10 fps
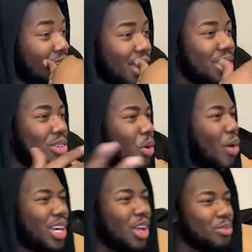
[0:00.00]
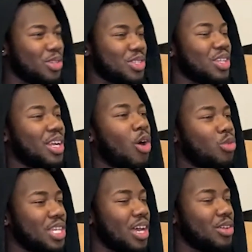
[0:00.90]
like, and you know, white collar prisons are like
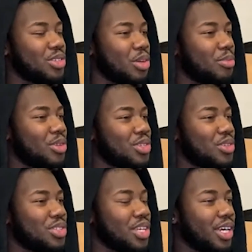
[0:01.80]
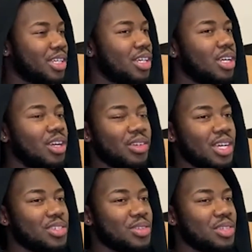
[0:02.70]
hotels almost, so it's like,
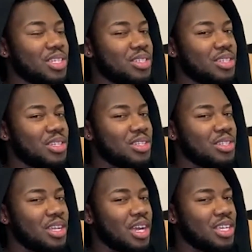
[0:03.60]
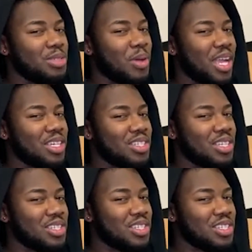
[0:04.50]
okay, so he's paying his
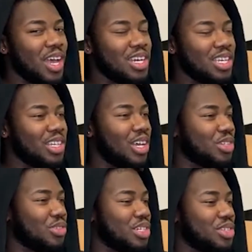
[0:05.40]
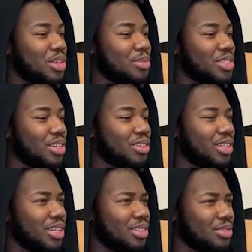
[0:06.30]
debts to society in luxury. It's almost like,
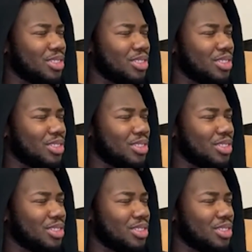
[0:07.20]
okay.